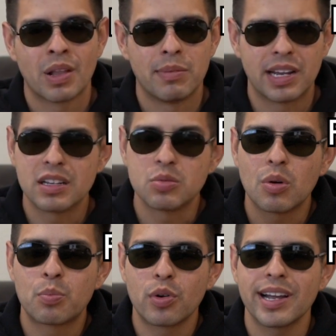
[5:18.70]
because you
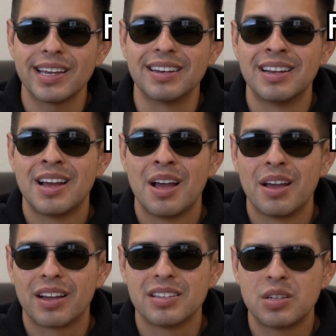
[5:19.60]
will brick it,
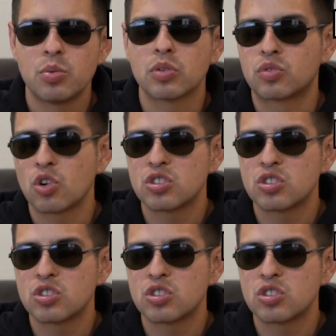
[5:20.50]
because you will throw